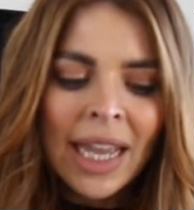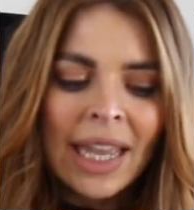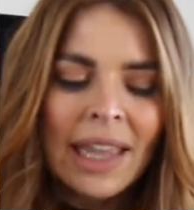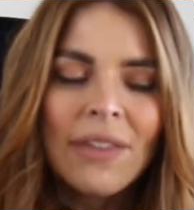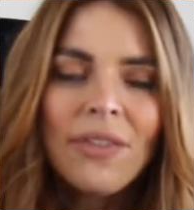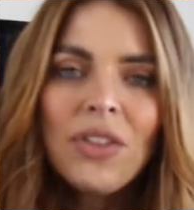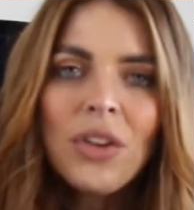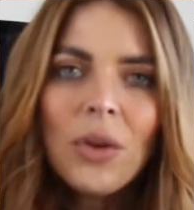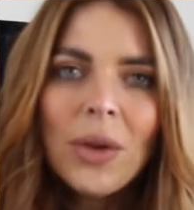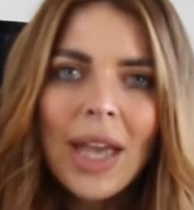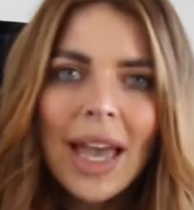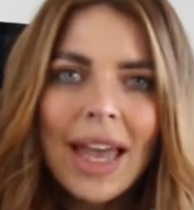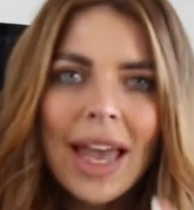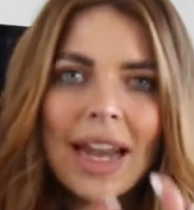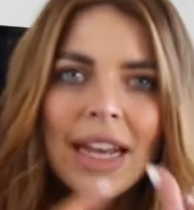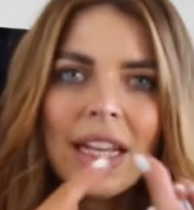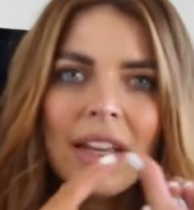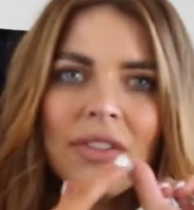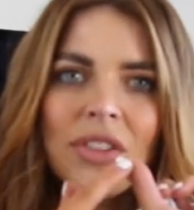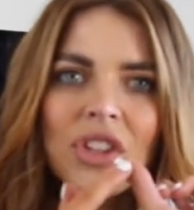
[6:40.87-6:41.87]
If you get
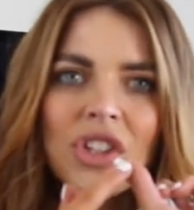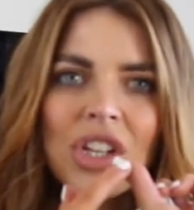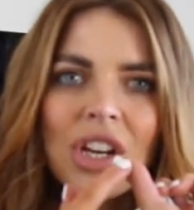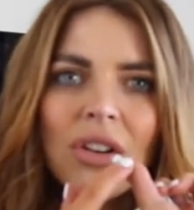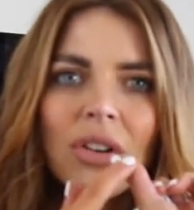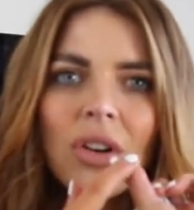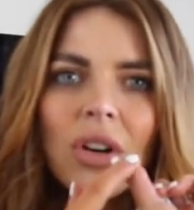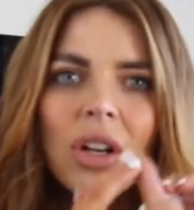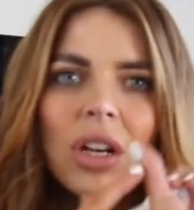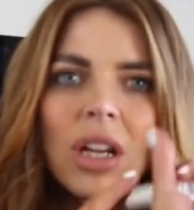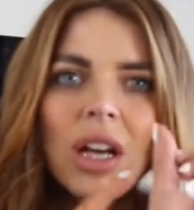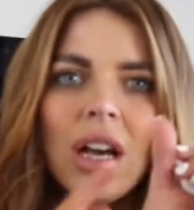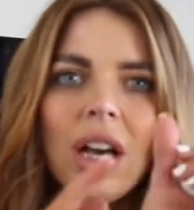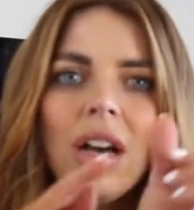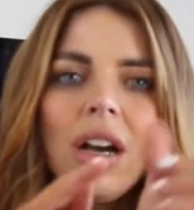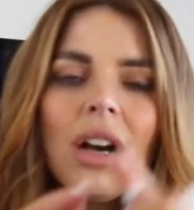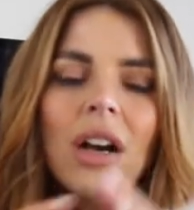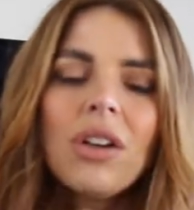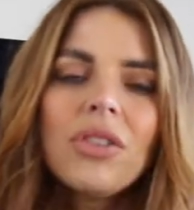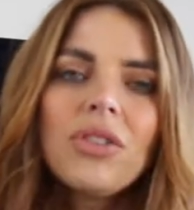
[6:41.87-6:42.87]
any of the gel
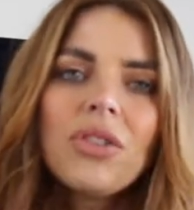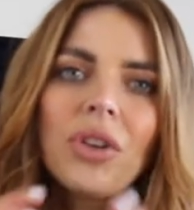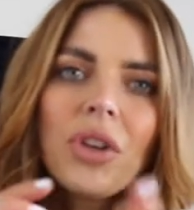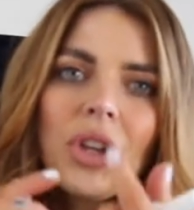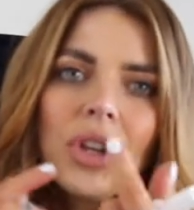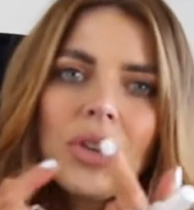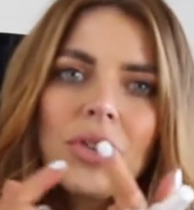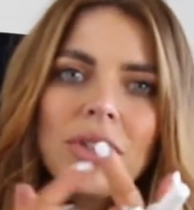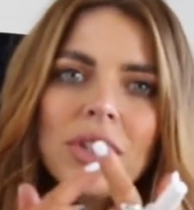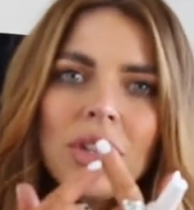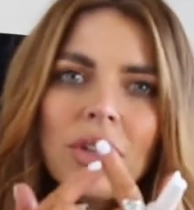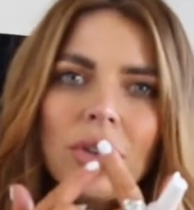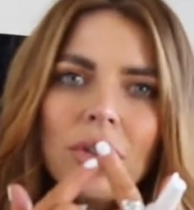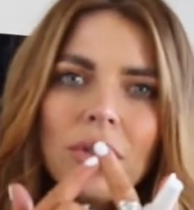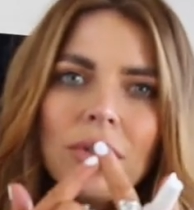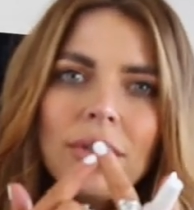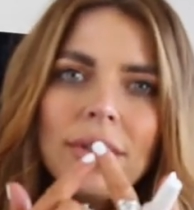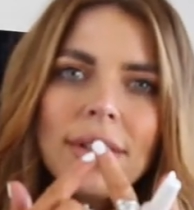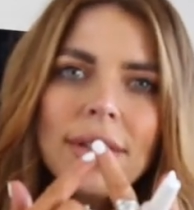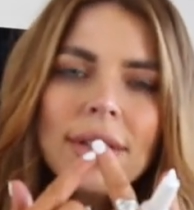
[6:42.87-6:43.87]
colour on your
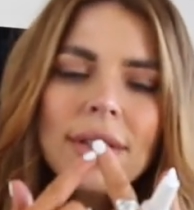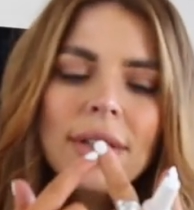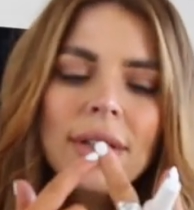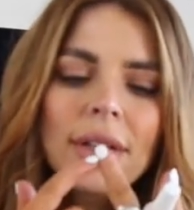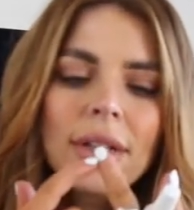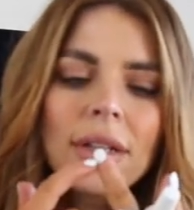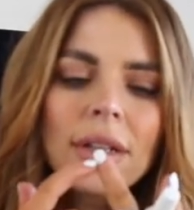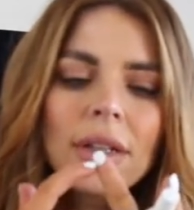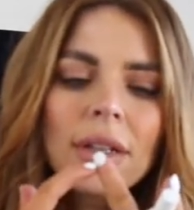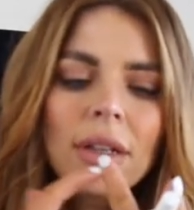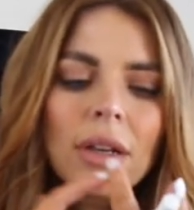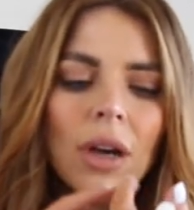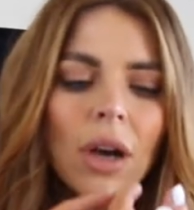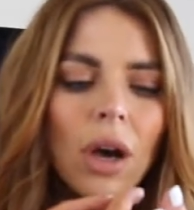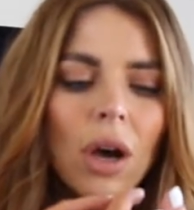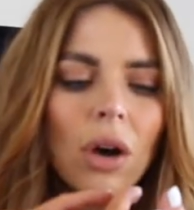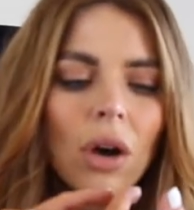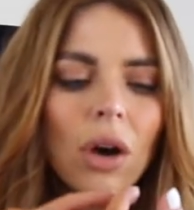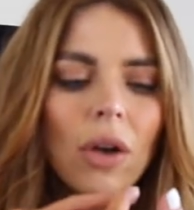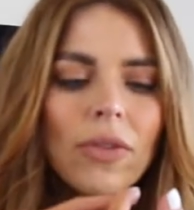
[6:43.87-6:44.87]
cuticles,
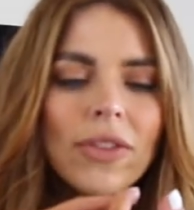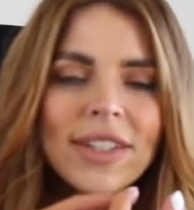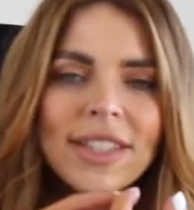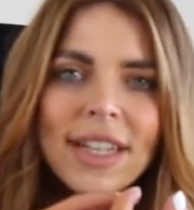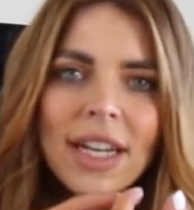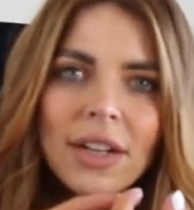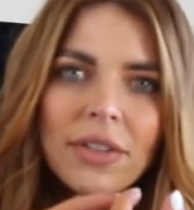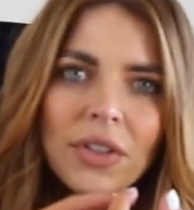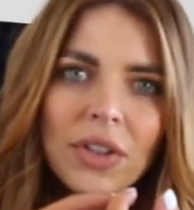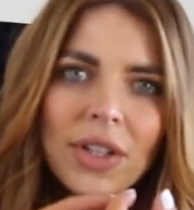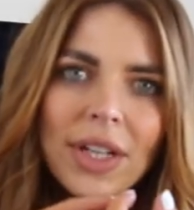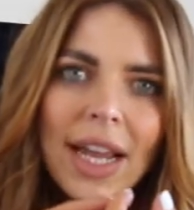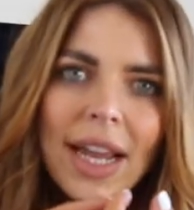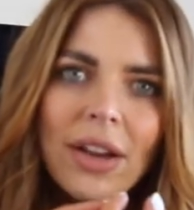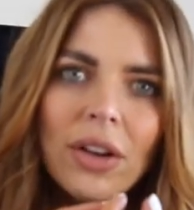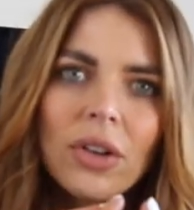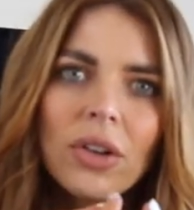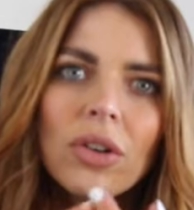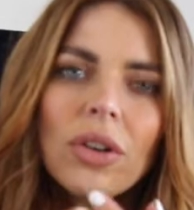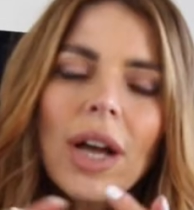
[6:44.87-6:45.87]
on the side of your
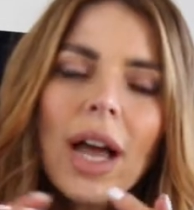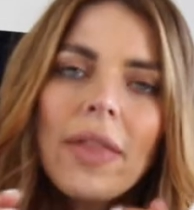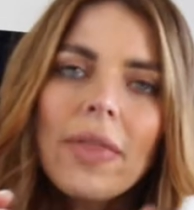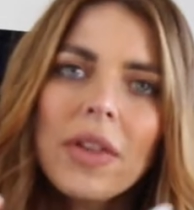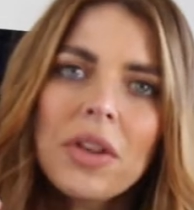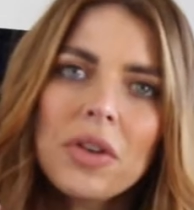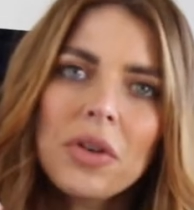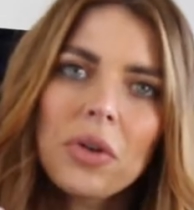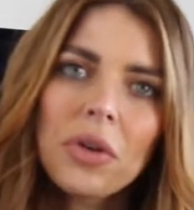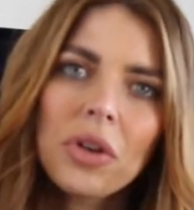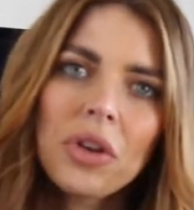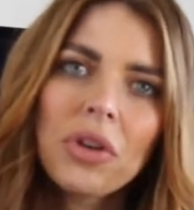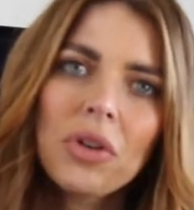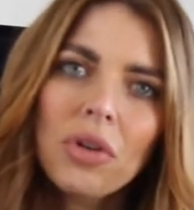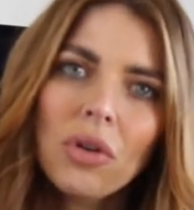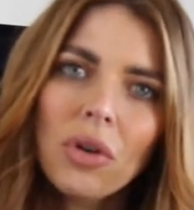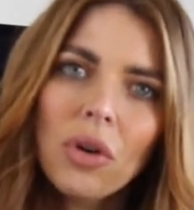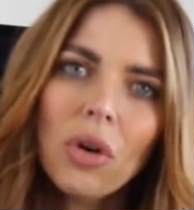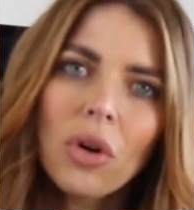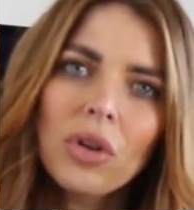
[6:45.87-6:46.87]
nail, and then you
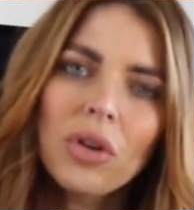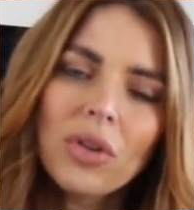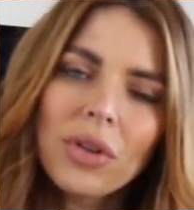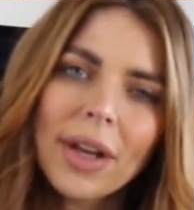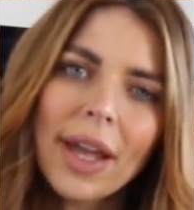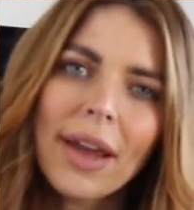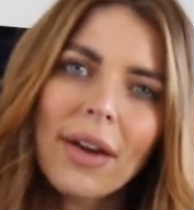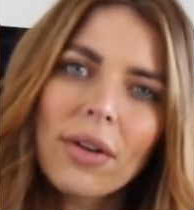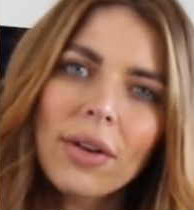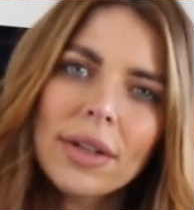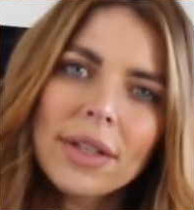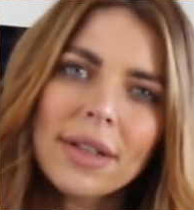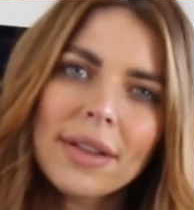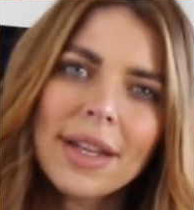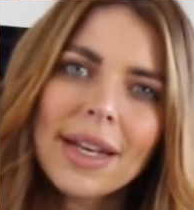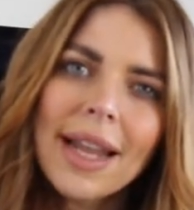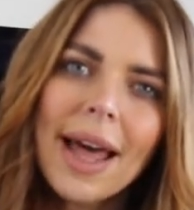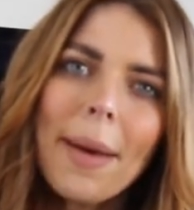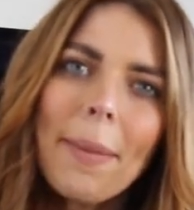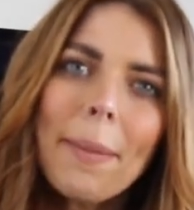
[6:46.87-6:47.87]
cure your nail under
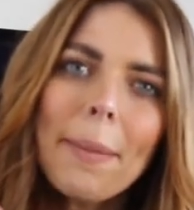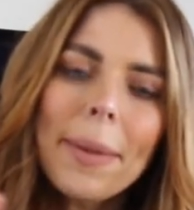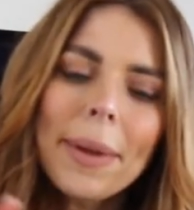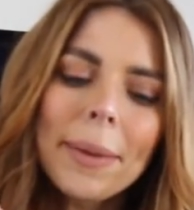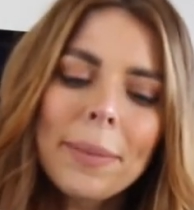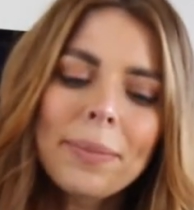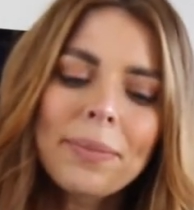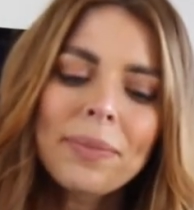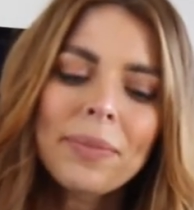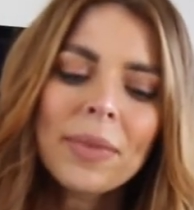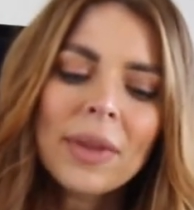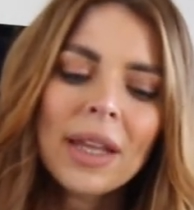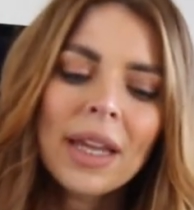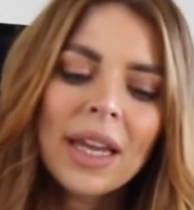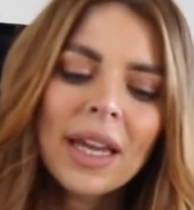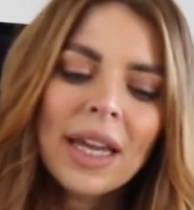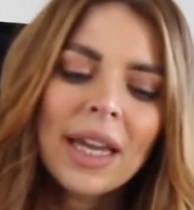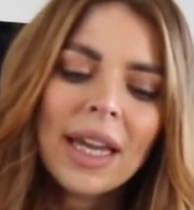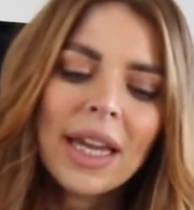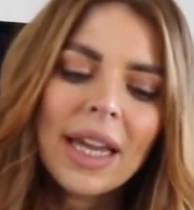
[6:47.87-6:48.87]
the lamp,
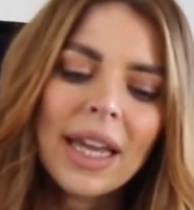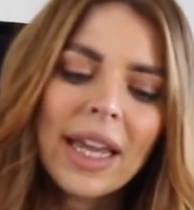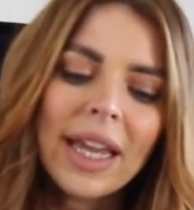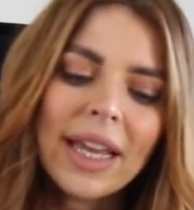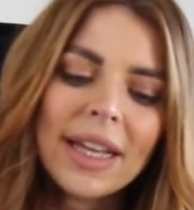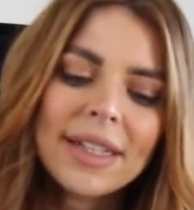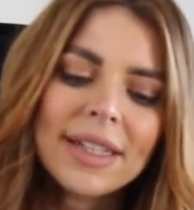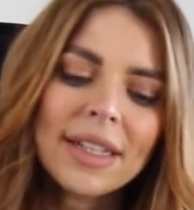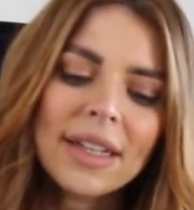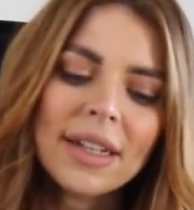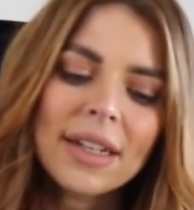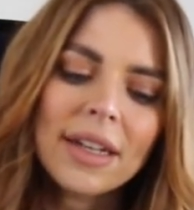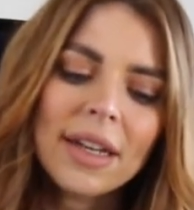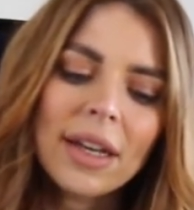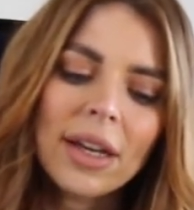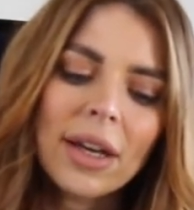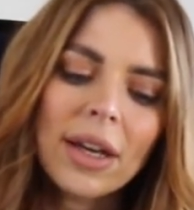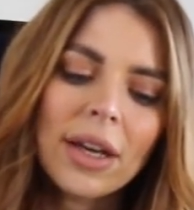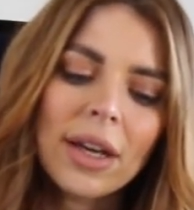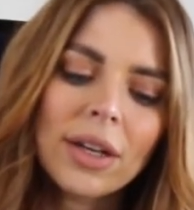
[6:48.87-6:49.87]
it is going
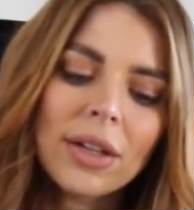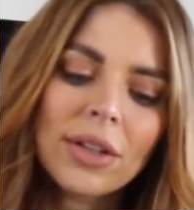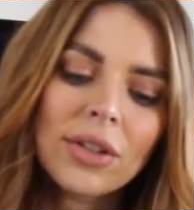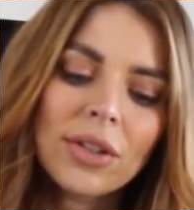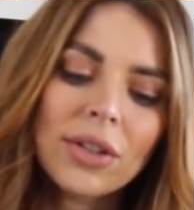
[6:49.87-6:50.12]
to